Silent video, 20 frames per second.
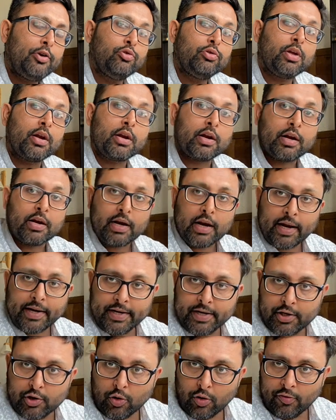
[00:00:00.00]
to the
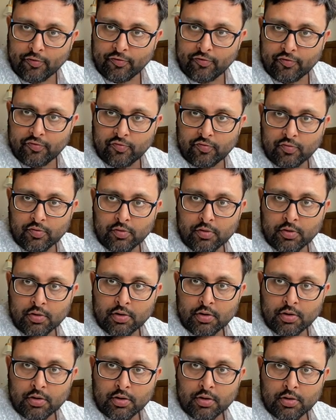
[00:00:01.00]
right of
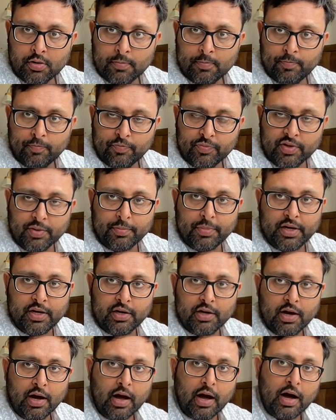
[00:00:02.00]
the
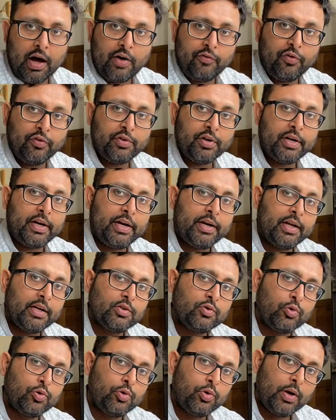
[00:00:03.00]
mean, half of the data
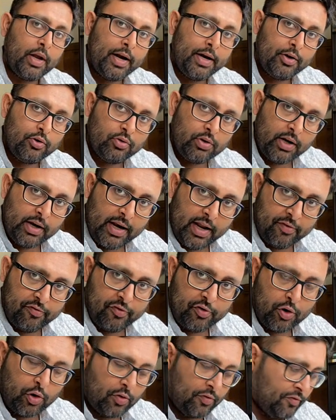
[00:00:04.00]
is going to lie to the left
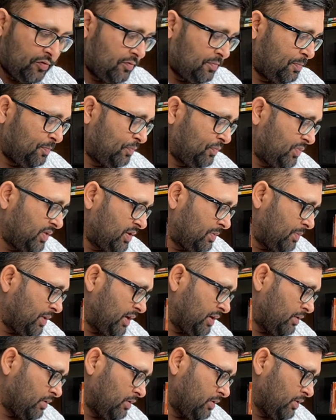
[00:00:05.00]
of the
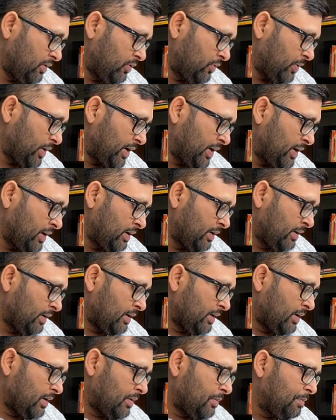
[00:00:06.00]
mean, right?
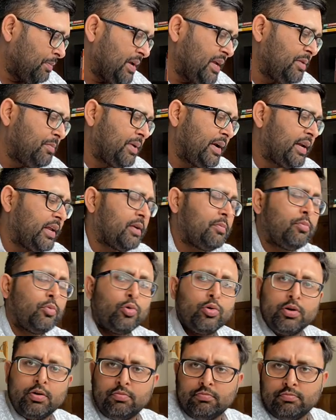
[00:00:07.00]
Mean, median,
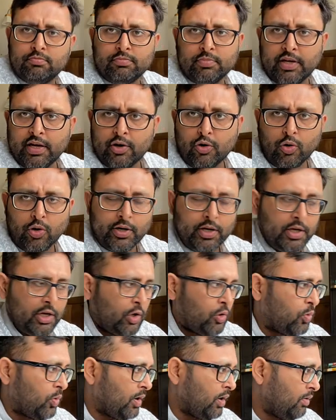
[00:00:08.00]
mode, they are all
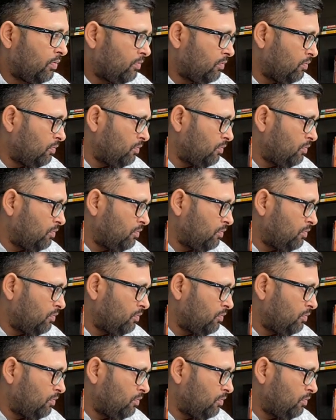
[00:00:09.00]
equal.